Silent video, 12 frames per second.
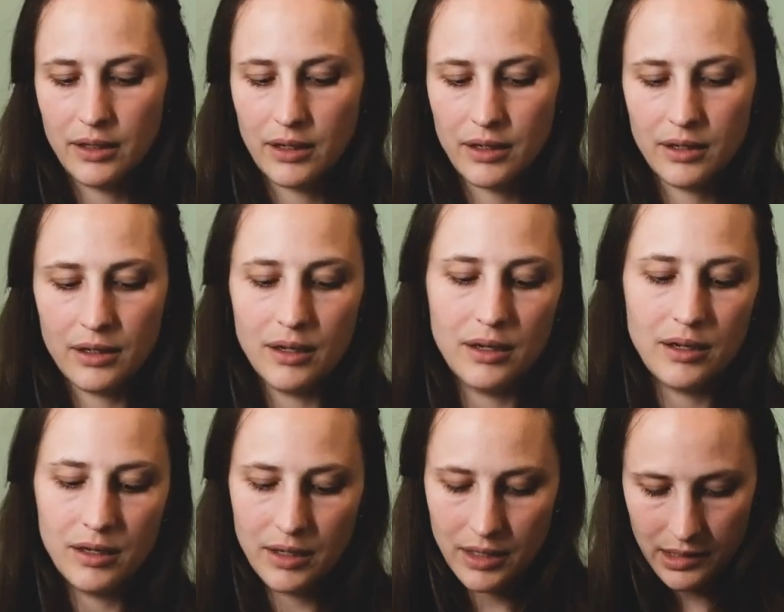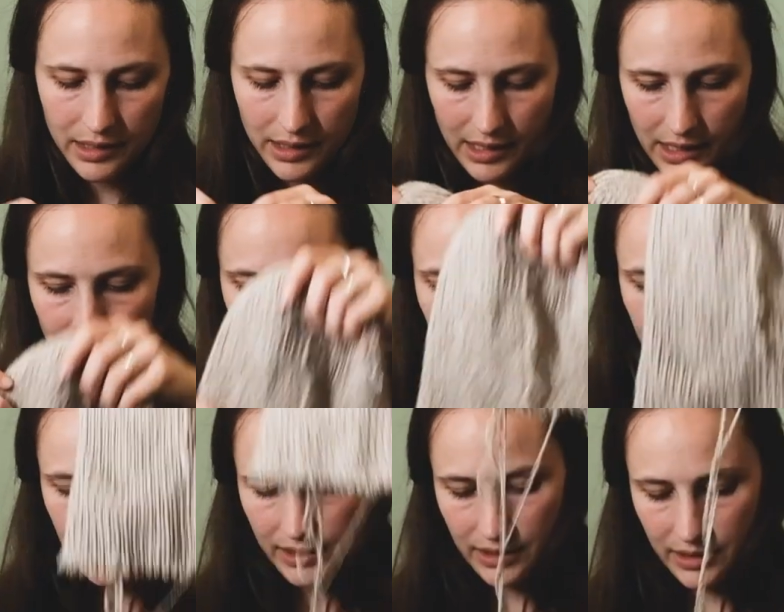I
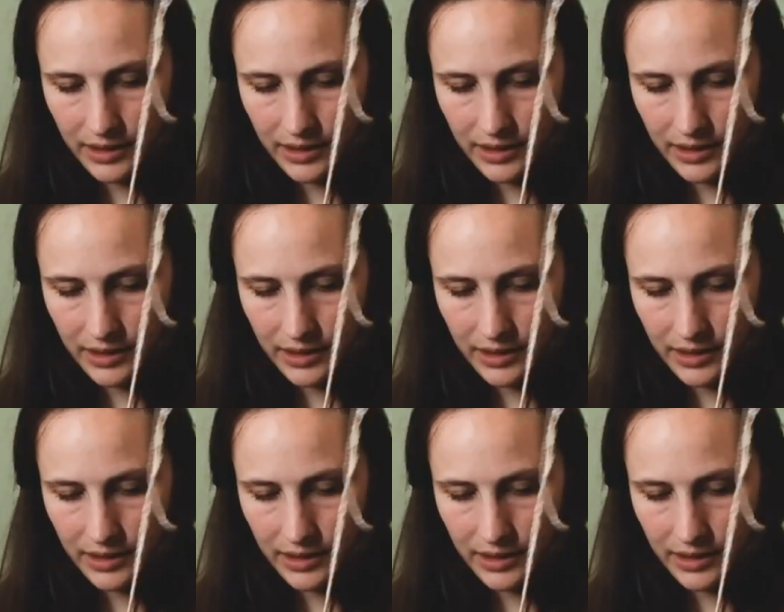went